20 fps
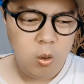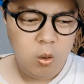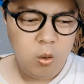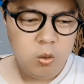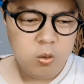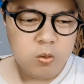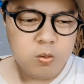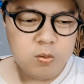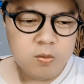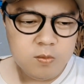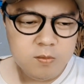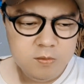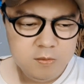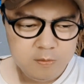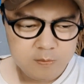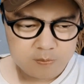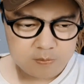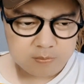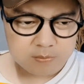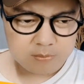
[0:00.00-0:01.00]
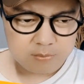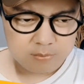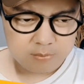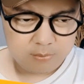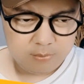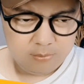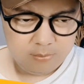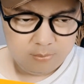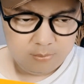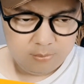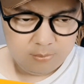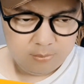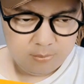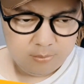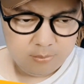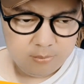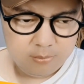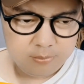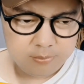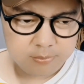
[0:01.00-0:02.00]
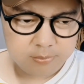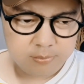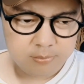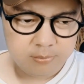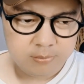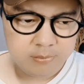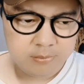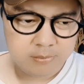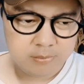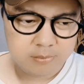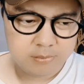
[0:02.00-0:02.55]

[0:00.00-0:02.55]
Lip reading: Nobody speaks.